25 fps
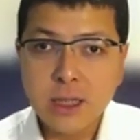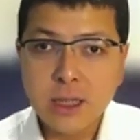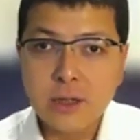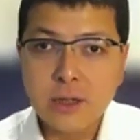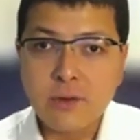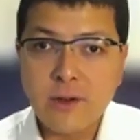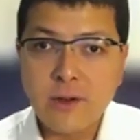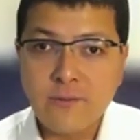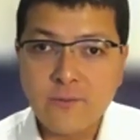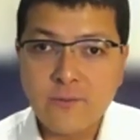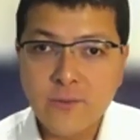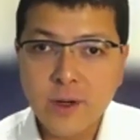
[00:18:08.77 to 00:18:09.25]

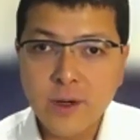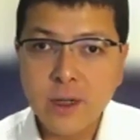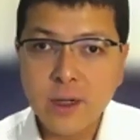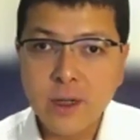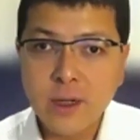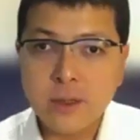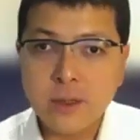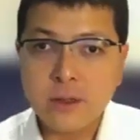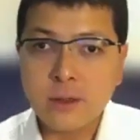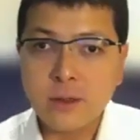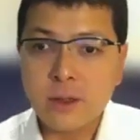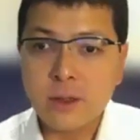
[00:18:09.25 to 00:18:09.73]
refer
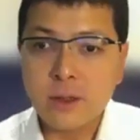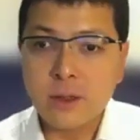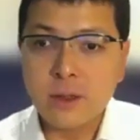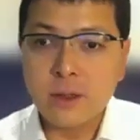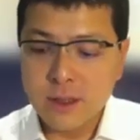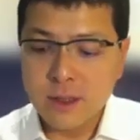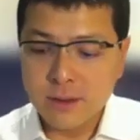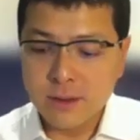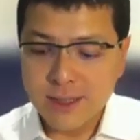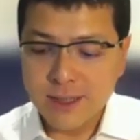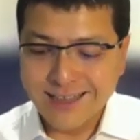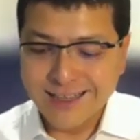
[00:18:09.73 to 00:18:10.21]
to
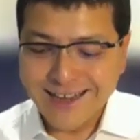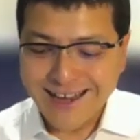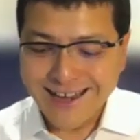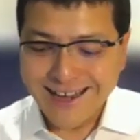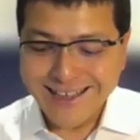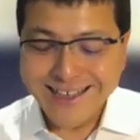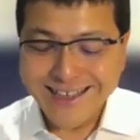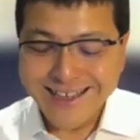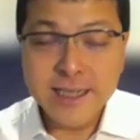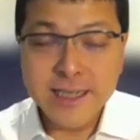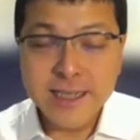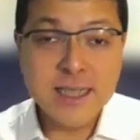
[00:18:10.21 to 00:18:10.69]
also the
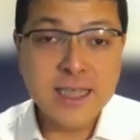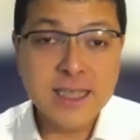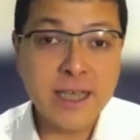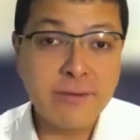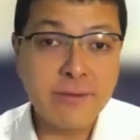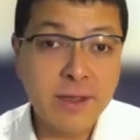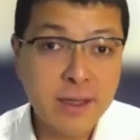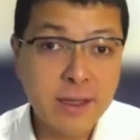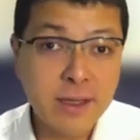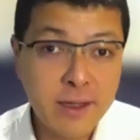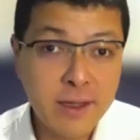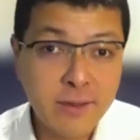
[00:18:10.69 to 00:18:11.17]

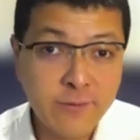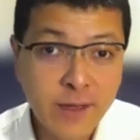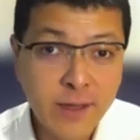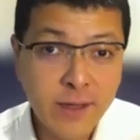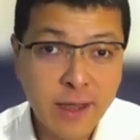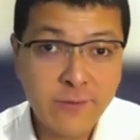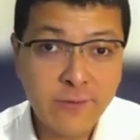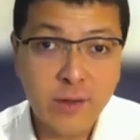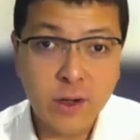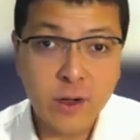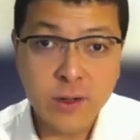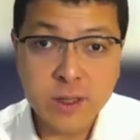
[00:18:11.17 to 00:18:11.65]

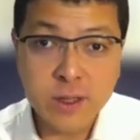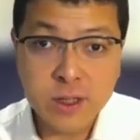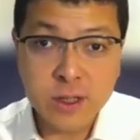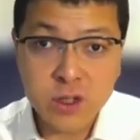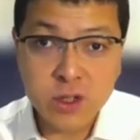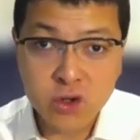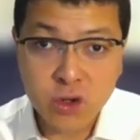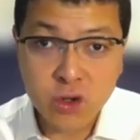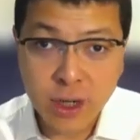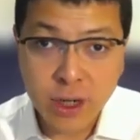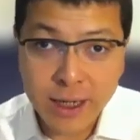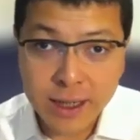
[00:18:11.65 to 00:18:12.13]
1975
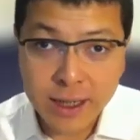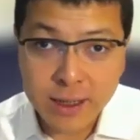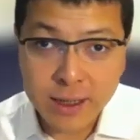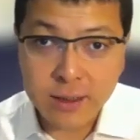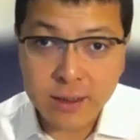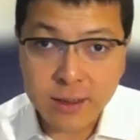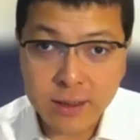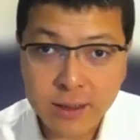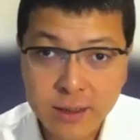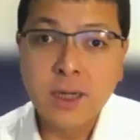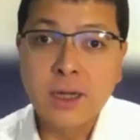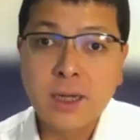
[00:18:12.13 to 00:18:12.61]

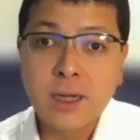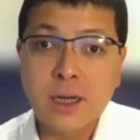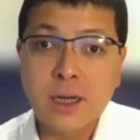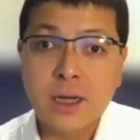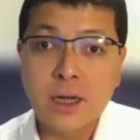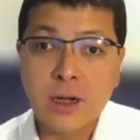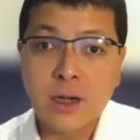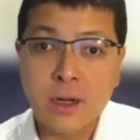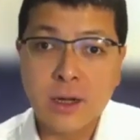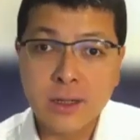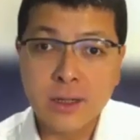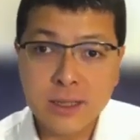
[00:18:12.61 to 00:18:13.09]
Australian
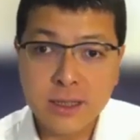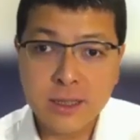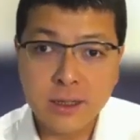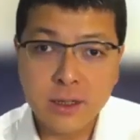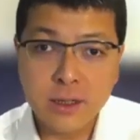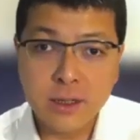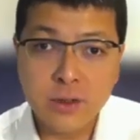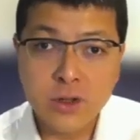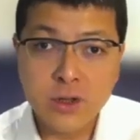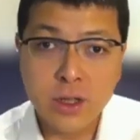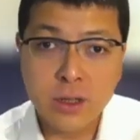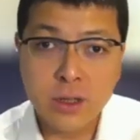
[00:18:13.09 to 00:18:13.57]

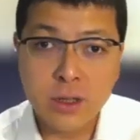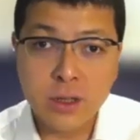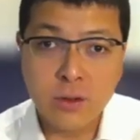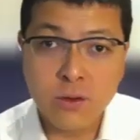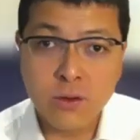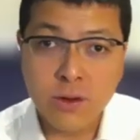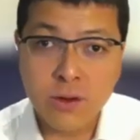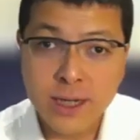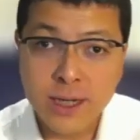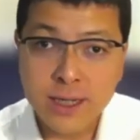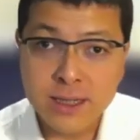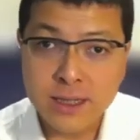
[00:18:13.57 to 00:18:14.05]
constitutional
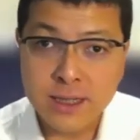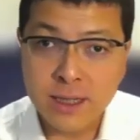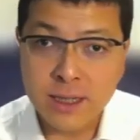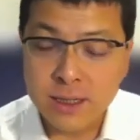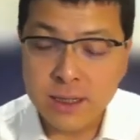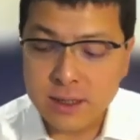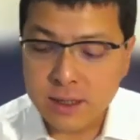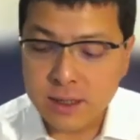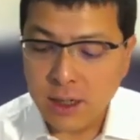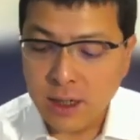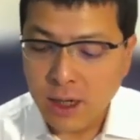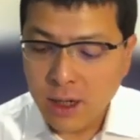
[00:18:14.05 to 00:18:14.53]

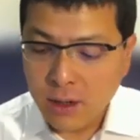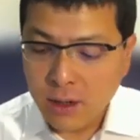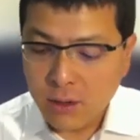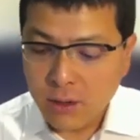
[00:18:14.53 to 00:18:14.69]
crisis,